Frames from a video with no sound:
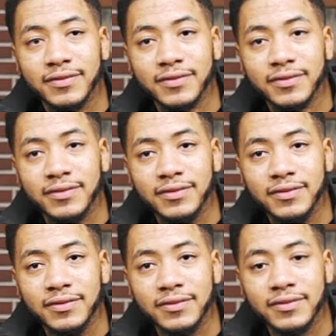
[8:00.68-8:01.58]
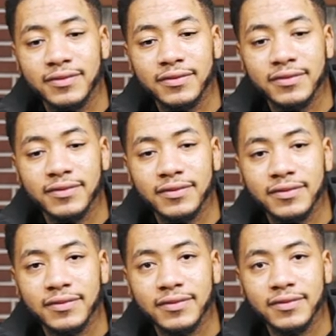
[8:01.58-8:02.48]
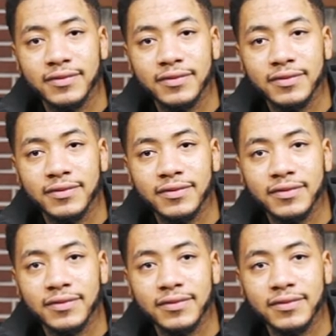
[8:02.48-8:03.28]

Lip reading: The person shown says nothing.